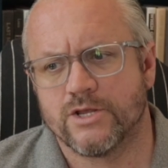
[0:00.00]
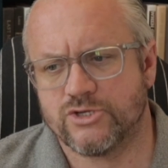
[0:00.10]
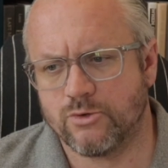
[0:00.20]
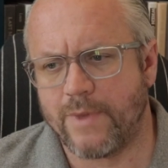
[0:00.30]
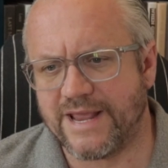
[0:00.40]

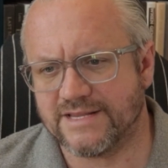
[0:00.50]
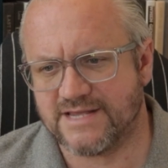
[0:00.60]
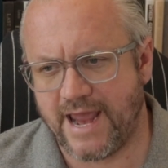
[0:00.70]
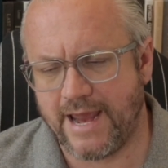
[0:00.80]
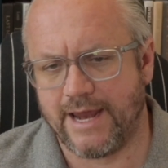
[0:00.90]
to
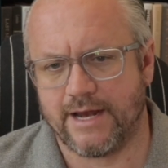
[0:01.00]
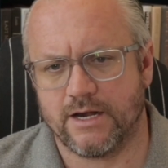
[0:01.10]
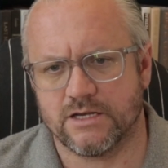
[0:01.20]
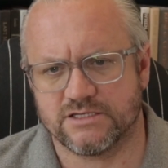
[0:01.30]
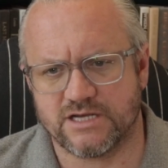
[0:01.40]

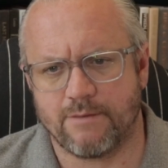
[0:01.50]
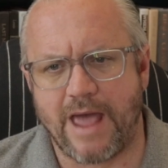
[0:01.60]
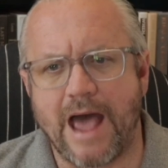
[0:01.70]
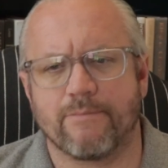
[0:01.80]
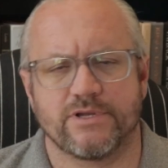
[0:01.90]
maintain some
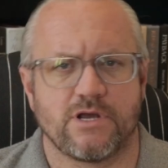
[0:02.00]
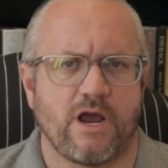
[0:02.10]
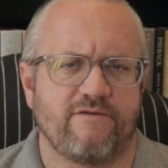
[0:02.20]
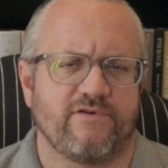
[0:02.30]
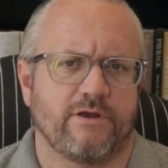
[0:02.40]

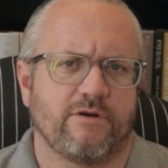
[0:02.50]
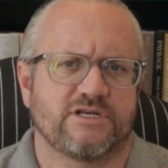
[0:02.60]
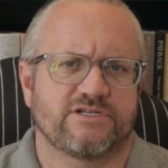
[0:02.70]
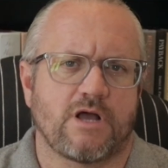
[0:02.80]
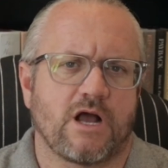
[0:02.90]
appetite for
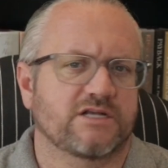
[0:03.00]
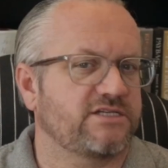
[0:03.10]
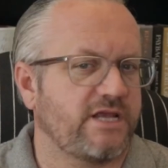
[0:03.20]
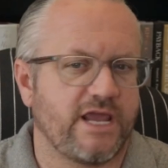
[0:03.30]
U.S. stocks,